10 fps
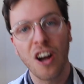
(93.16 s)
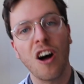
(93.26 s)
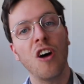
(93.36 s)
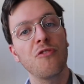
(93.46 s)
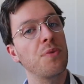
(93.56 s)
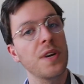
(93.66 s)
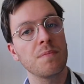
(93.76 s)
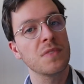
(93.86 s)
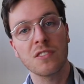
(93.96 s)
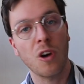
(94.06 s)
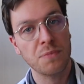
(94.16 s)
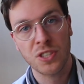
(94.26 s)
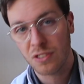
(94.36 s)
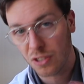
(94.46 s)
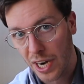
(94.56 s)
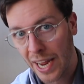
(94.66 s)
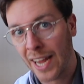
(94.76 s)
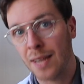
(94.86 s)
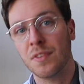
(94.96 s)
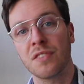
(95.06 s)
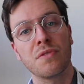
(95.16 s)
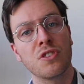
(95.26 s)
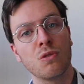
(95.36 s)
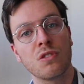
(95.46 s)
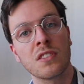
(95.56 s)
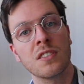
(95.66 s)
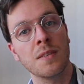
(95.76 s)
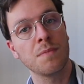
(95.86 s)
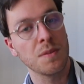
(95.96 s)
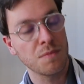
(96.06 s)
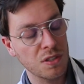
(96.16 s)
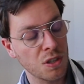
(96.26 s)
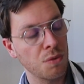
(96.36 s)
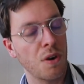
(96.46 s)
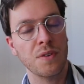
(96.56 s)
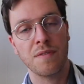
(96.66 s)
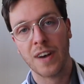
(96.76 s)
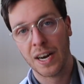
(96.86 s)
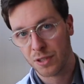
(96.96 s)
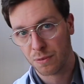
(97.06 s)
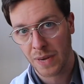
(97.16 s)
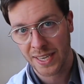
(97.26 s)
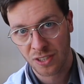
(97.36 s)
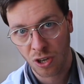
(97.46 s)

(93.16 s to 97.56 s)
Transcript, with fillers: All treatment options are aimed at reducing symptoms the coronavirus might